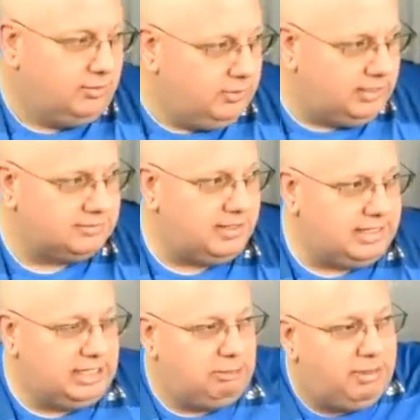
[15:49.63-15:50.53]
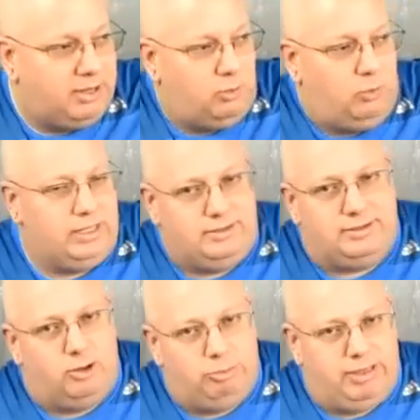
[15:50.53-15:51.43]
We're not talking about a
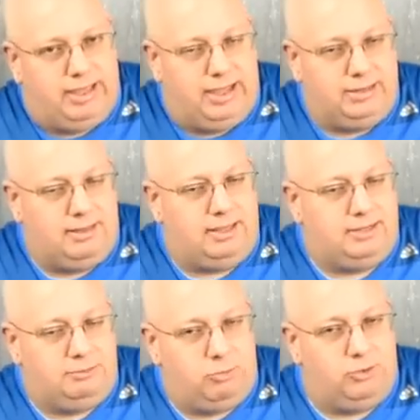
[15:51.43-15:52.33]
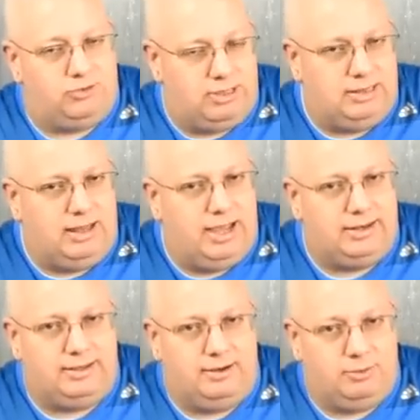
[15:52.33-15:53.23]
window pane letting in more
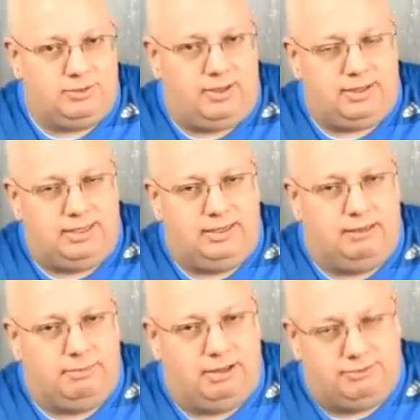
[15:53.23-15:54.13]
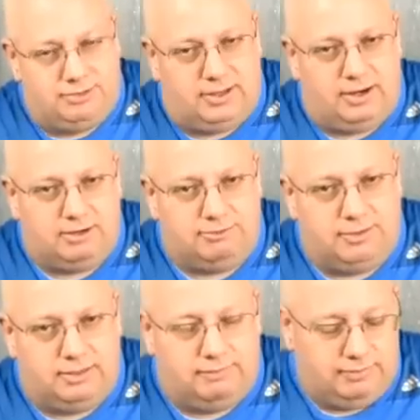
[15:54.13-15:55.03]
sunlight here. We're talking about
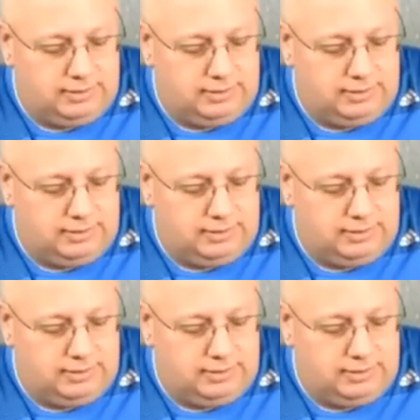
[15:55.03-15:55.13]
photography.